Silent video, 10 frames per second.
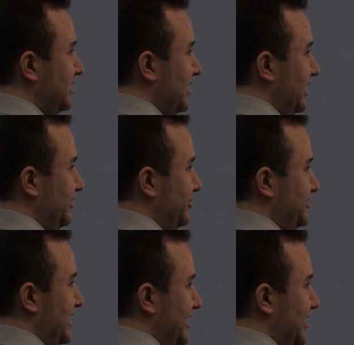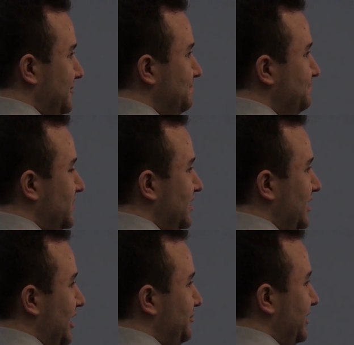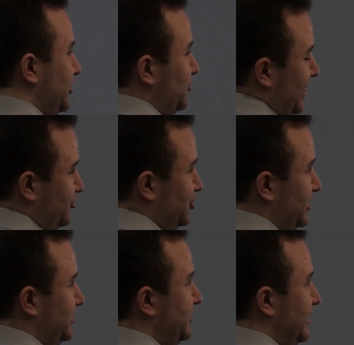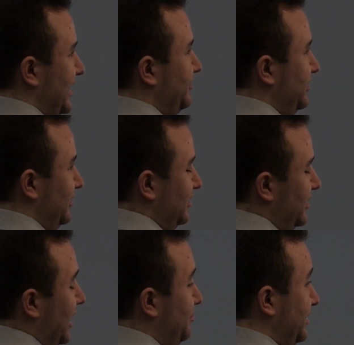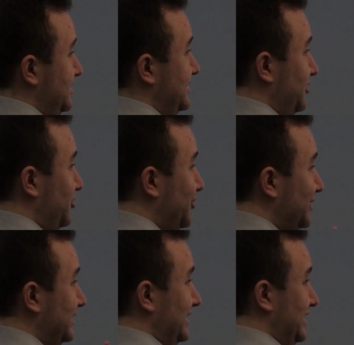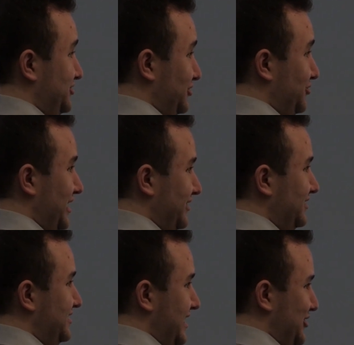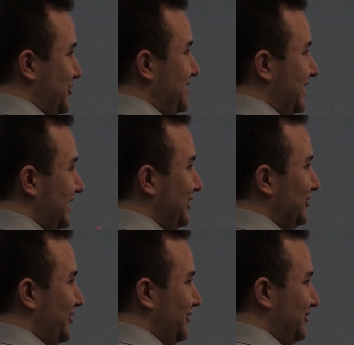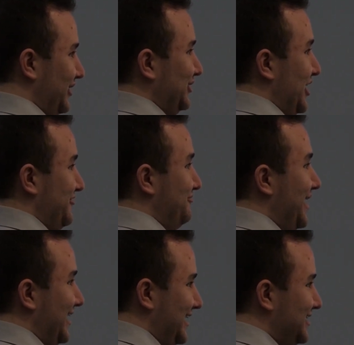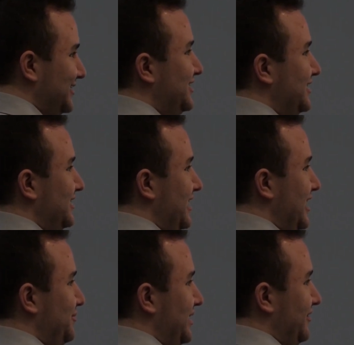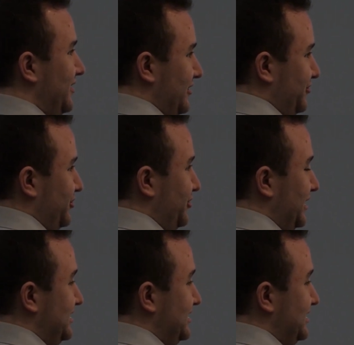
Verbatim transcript: uh, their data, uh, but then you mentioned that the companies that currently integrate the data are making a lot, a lot of money, um, and that there